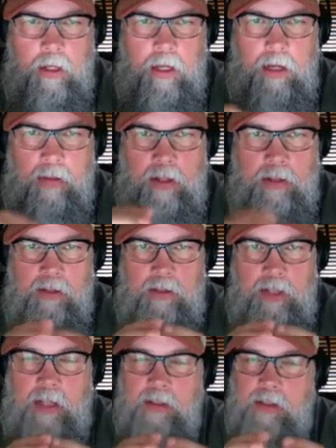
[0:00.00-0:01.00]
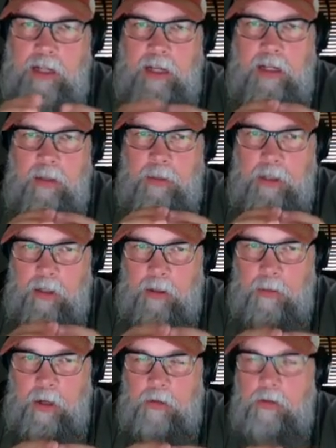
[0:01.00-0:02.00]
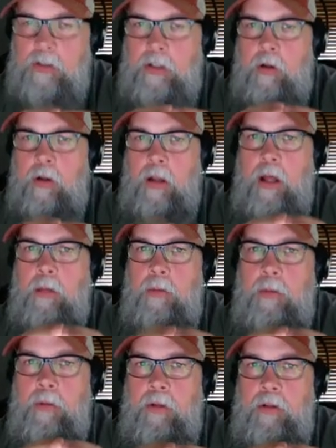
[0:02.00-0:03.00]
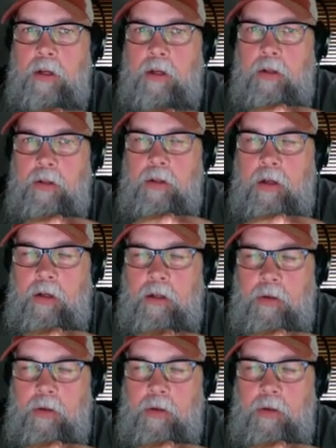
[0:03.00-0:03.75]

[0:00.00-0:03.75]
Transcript: And that sounds like a beginner mode because I know a lot of people will tell, tell you a